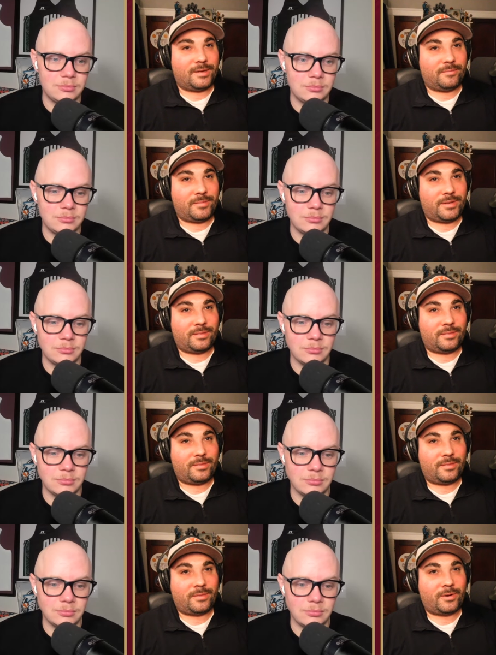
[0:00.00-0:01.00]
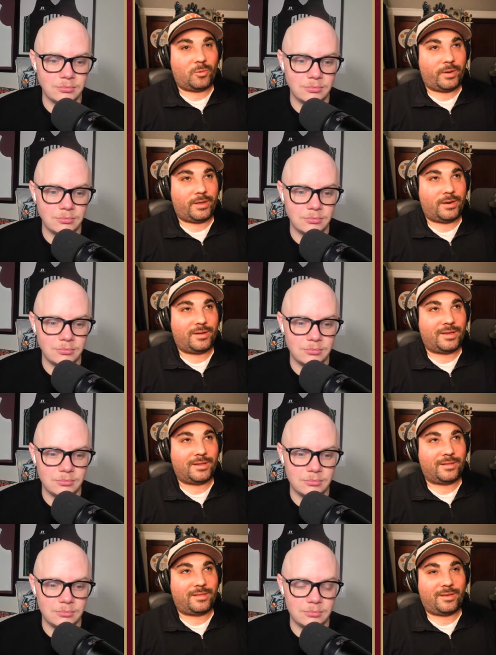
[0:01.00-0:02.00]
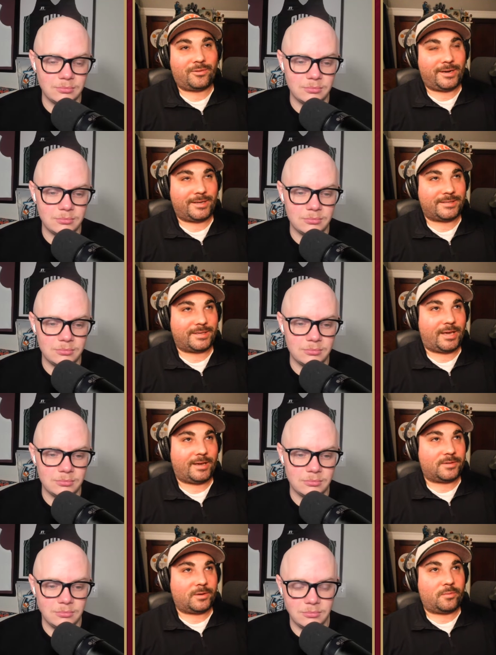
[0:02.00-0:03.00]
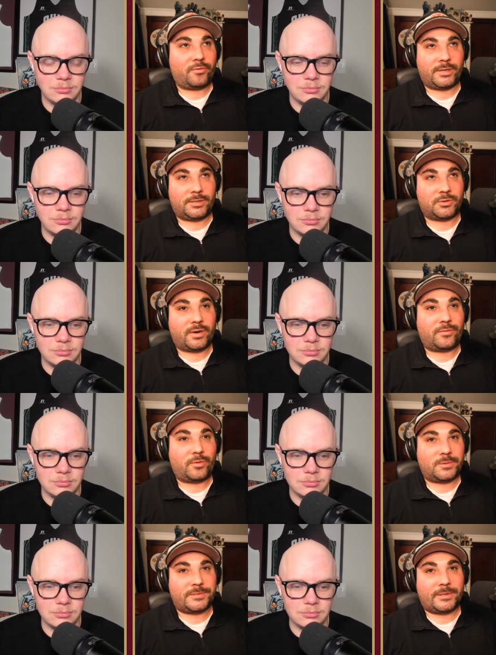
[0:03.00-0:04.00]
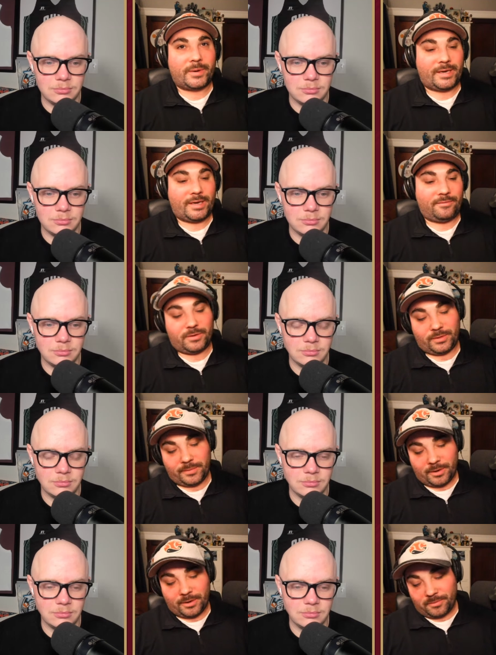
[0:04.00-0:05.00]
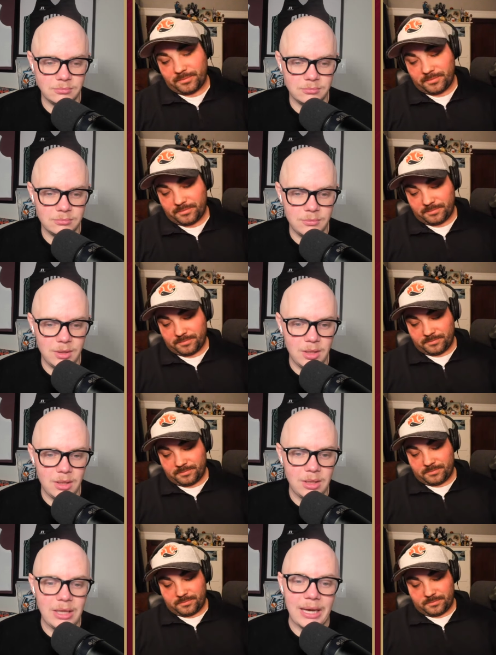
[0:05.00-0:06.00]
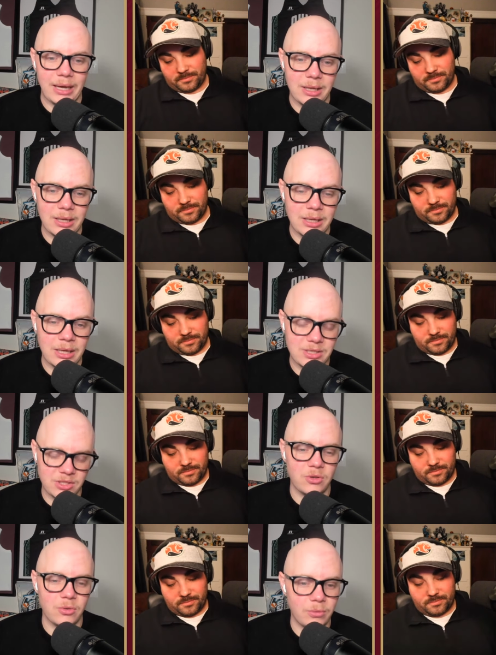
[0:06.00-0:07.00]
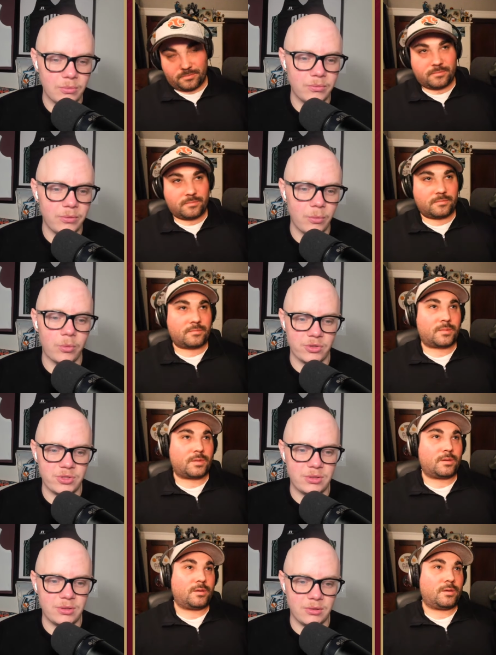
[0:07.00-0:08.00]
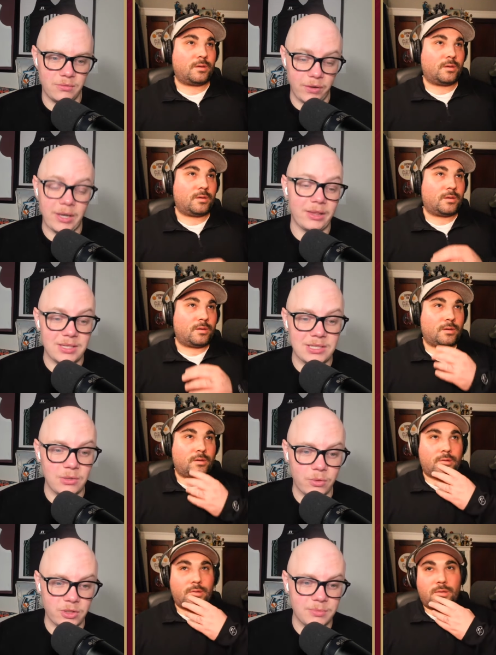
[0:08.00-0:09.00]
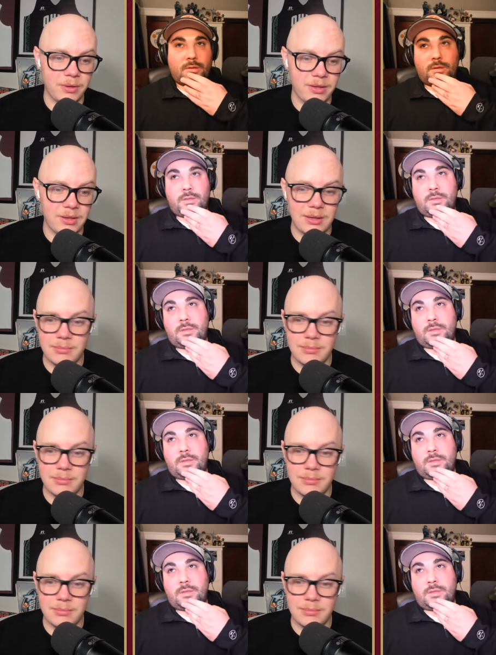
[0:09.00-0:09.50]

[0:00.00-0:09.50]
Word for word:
Speaker 1: in their win, and the other night against the Cavs they were pretty dreadful, so I can't figure them out.
Speaker 2: Yeah, uh, it's also the worst. Frankly, this is the worst month of